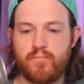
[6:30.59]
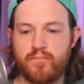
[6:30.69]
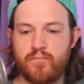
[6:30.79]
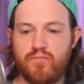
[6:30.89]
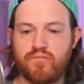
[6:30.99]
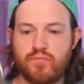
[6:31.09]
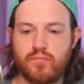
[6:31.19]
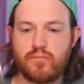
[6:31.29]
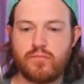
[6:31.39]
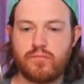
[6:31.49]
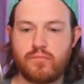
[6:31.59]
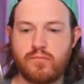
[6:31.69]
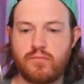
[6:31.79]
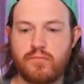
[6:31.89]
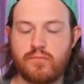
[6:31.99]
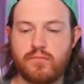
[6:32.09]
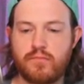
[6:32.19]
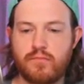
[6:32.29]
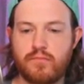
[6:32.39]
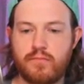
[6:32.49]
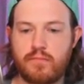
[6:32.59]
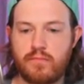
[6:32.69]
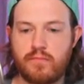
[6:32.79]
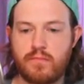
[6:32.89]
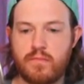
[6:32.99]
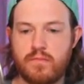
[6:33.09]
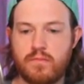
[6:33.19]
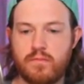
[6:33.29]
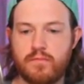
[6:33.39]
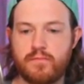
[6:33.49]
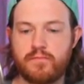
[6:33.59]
This person isn't speaking.